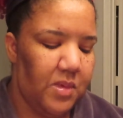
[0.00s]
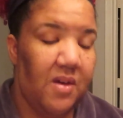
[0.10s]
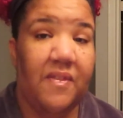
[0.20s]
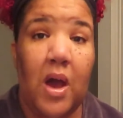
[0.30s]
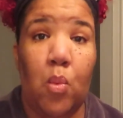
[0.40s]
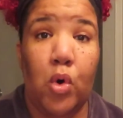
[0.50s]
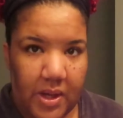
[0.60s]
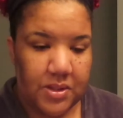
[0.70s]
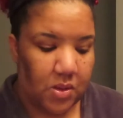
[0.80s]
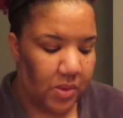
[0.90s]
Fat water.
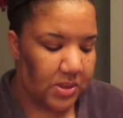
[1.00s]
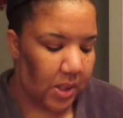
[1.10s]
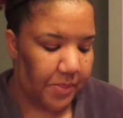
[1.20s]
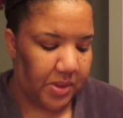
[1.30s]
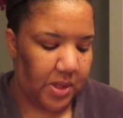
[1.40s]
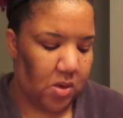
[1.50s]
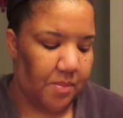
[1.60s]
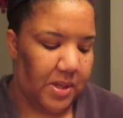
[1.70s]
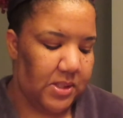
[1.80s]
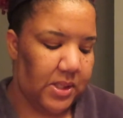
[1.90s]
So once I put that on
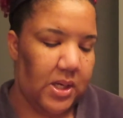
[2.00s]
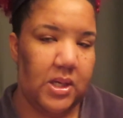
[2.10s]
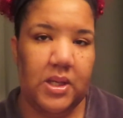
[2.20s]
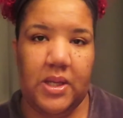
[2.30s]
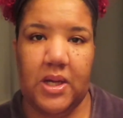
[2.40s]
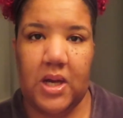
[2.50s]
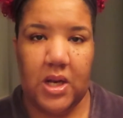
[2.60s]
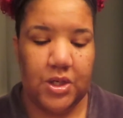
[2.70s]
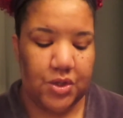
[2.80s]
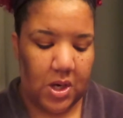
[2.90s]
my skin, that kind
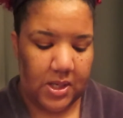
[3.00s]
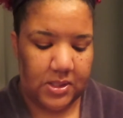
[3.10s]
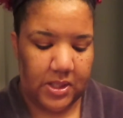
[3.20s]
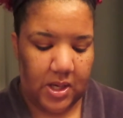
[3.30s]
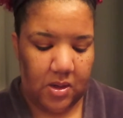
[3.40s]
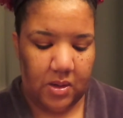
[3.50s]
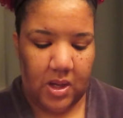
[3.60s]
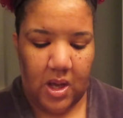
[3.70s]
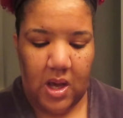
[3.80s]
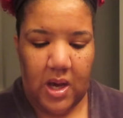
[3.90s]
of dries down.
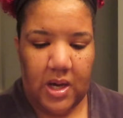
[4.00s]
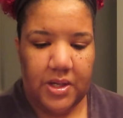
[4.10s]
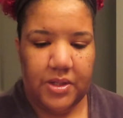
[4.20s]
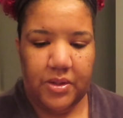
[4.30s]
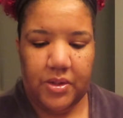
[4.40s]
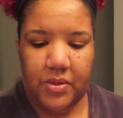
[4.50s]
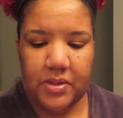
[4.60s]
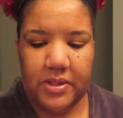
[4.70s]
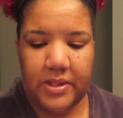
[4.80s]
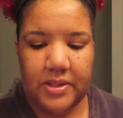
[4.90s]
I do use
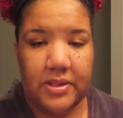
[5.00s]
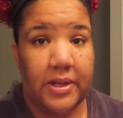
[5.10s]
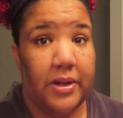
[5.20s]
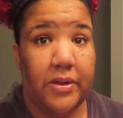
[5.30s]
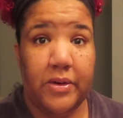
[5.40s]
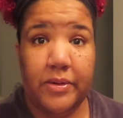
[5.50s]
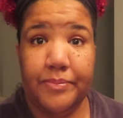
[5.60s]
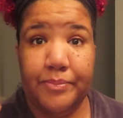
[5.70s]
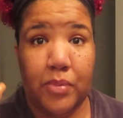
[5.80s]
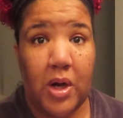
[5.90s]
this, another
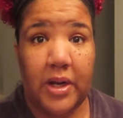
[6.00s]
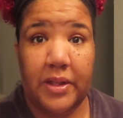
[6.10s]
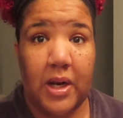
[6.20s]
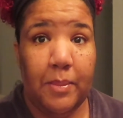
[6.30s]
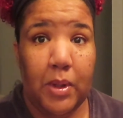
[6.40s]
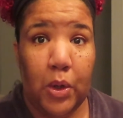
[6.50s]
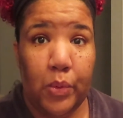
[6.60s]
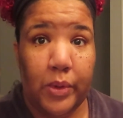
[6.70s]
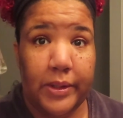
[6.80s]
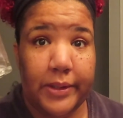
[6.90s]
product that I'm low
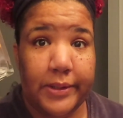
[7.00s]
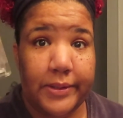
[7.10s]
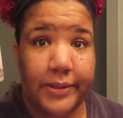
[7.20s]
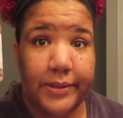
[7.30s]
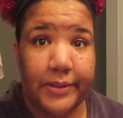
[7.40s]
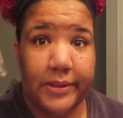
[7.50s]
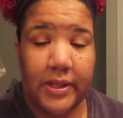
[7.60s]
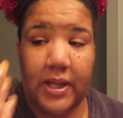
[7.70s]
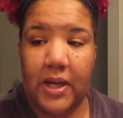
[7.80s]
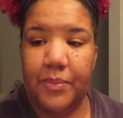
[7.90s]
on, because look at
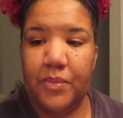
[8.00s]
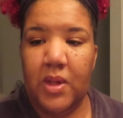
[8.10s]
that.